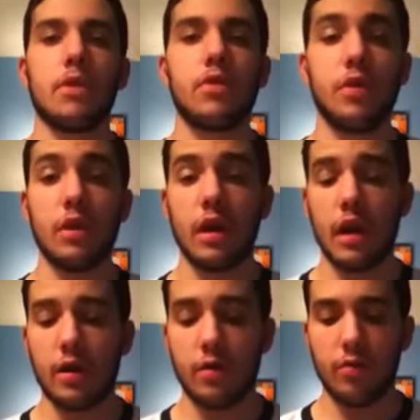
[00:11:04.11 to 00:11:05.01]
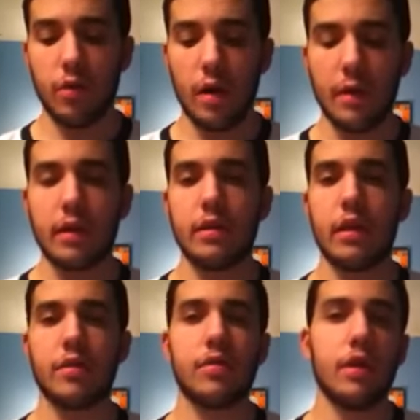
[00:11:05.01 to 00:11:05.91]
Cena had Ryback in the
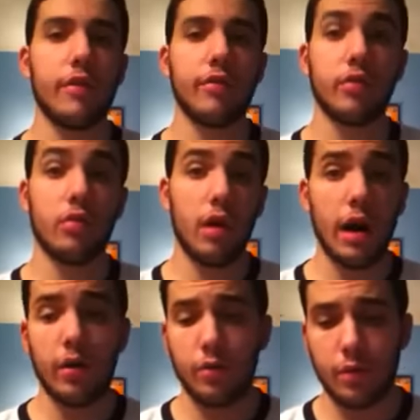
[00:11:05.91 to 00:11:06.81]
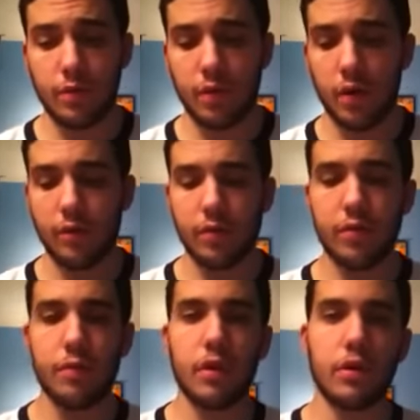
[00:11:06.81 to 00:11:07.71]
STF for a while, but
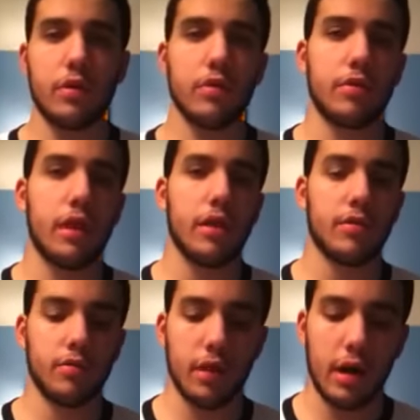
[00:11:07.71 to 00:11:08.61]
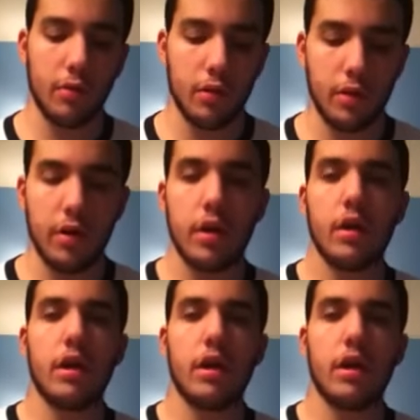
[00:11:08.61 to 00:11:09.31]
obviously Punk canceled that one.